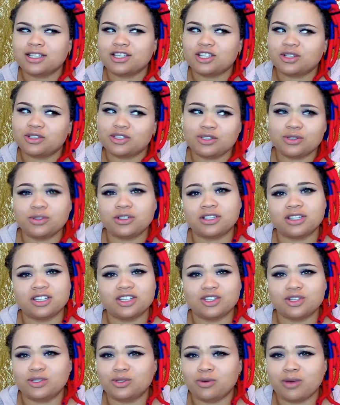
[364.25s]
So it's yours,
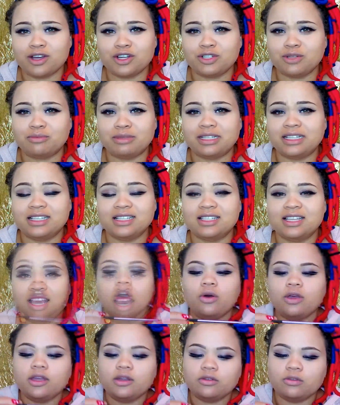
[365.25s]
so do as you please.
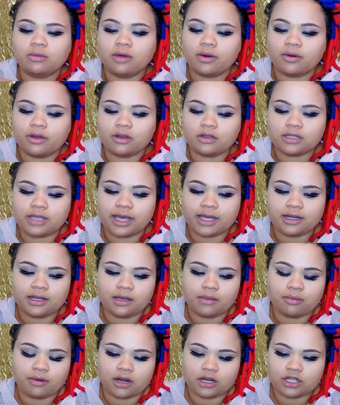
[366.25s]
Going in with my Real
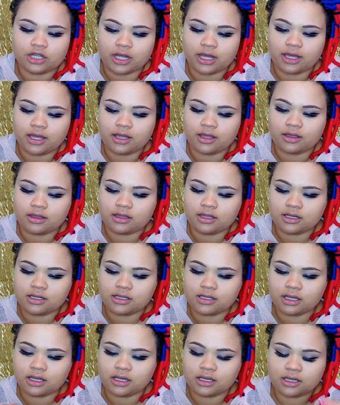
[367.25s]
Technique brush, and
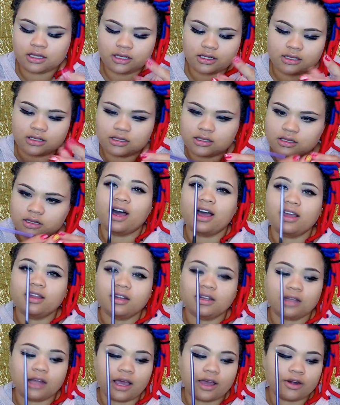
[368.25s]
this is
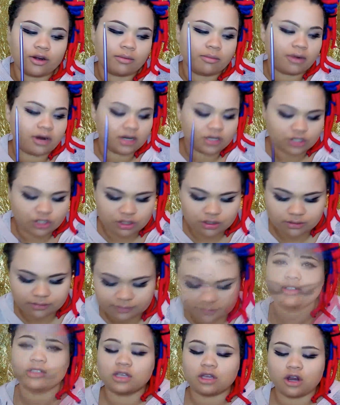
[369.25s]
fine liner brush
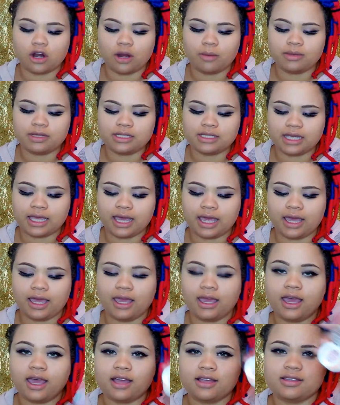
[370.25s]
using Urban
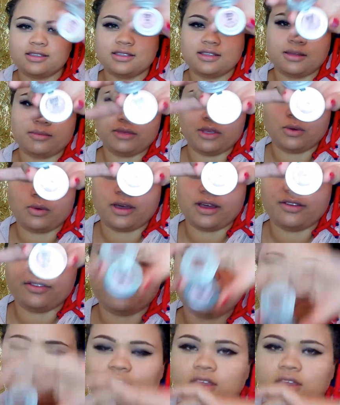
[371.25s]
Decay SWF.